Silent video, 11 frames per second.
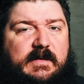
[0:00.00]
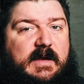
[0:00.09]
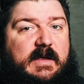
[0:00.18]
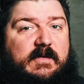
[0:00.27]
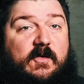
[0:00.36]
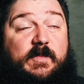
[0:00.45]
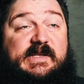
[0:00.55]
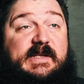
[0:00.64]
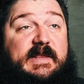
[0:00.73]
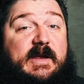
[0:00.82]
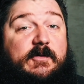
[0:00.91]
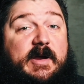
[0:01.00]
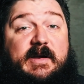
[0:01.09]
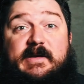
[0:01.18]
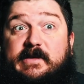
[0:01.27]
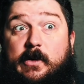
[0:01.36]
I hope I said that right.
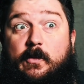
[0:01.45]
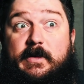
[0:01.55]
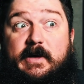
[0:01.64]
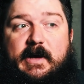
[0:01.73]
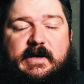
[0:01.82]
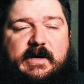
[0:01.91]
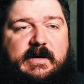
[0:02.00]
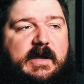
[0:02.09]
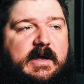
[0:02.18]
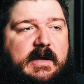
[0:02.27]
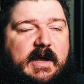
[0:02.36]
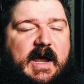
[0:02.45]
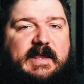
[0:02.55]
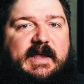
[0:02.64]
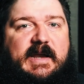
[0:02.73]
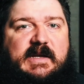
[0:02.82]
I don't think I did.
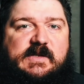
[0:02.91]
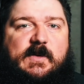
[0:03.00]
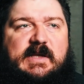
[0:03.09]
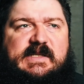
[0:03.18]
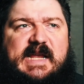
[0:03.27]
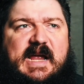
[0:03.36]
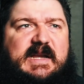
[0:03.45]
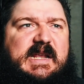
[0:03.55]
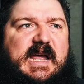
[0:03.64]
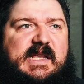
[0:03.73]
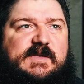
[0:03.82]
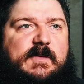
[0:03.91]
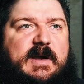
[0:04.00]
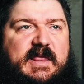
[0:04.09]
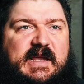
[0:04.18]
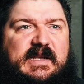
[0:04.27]
And then as well as Tandy has one.
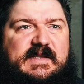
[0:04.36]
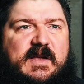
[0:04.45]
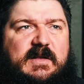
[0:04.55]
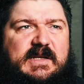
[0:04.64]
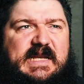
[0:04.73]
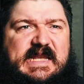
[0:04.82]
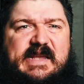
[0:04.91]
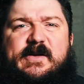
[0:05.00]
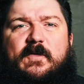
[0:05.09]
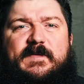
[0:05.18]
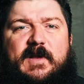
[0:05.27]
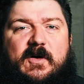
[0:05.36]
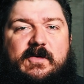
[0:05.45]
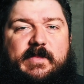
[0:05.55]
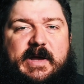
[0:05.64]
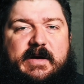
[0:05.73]
I think it's called
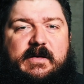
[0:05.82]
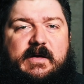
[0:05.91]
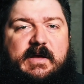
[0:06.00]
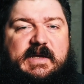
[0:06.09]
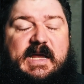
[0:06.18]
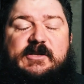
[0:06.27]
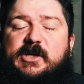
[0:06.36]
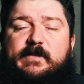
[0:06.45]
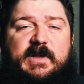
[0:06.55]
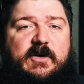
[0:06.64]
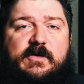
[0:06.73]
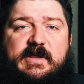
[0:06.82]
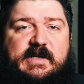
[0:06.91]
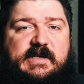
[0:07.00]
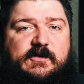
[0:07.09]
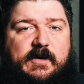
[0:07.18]
EcoFlow. But yeah, check below in the
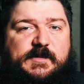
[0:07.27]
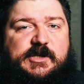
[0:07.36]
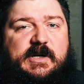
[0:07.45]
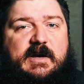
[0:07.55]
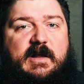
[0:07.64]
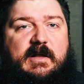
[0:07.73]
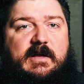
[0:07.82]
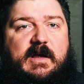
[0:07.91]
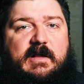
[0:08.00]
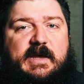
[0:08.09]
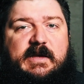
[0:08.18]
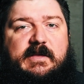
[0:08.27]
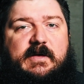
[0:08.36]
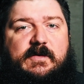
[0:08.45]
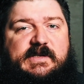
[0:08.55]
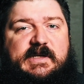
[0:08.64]
description and I'll, I'll link
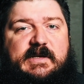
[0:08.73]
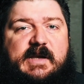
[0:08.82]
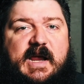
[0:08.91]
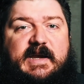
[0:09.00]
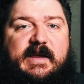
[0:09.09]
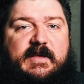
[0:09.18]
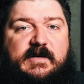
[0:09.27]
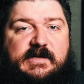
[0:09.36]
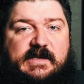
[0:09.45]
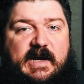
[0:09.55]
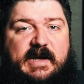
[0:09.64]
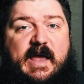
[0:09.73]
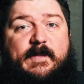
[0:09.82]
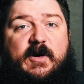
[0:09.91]
those and any others that I come